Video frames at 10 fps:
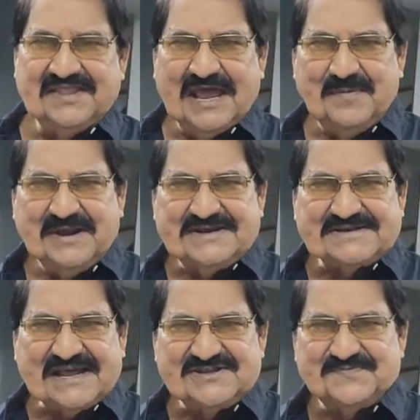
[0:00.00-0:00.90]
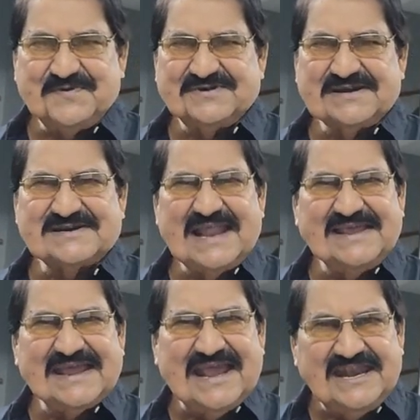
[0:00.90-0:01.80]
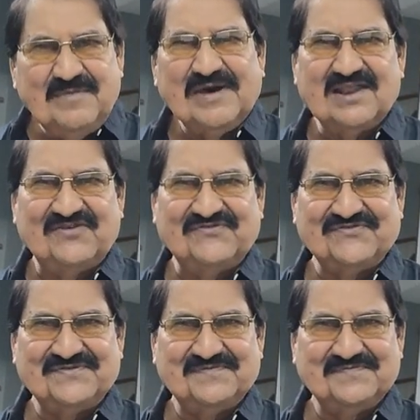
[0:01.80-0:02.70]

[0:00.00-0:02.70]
They are being transported like animals